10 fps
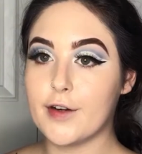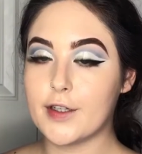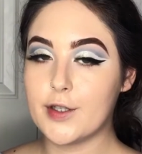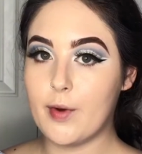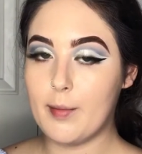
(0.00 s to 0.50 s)

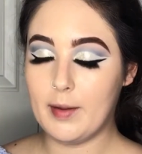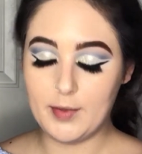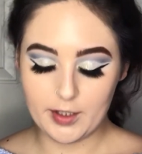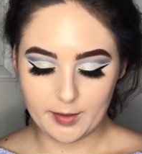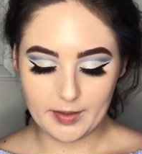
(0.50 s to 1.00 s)
forgot to wet my
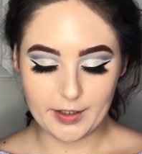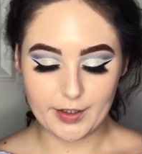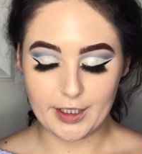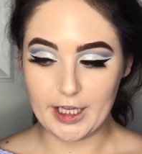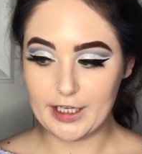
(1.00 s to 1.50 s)
Beauty
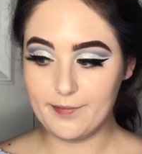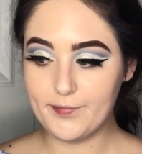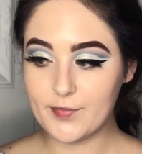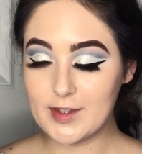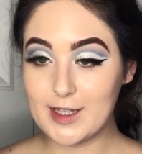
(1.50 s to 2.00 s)
Blender again.
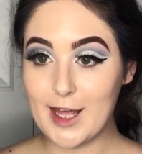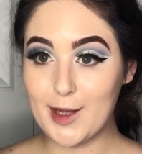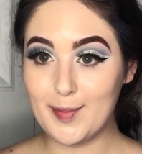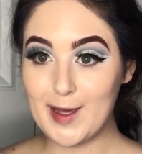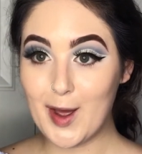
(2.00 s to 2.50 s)

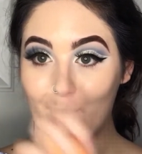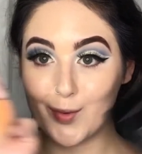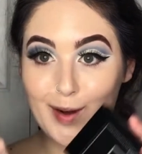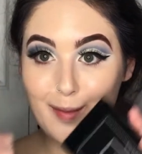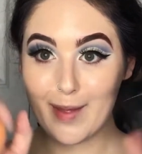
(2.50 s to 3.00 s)
I'll be
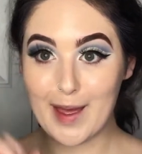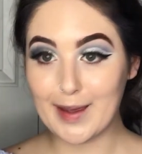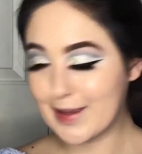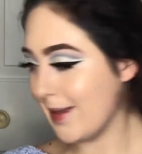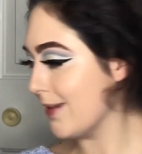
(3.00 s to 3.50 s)
right
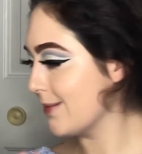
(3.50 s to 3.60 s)
back.